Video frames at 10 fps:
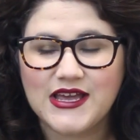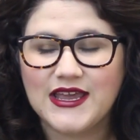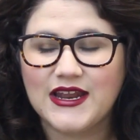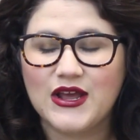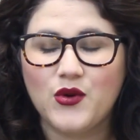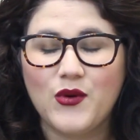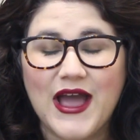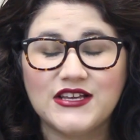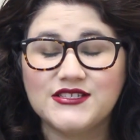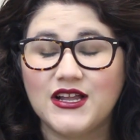I get
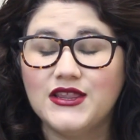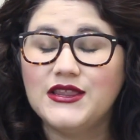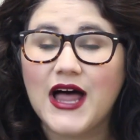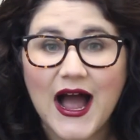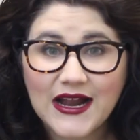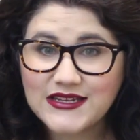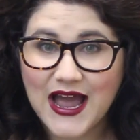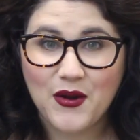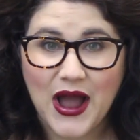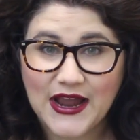asked a lot
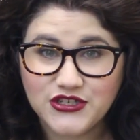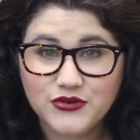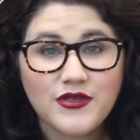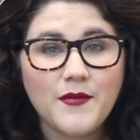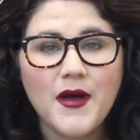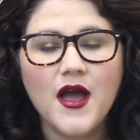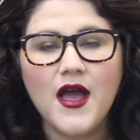how I do them.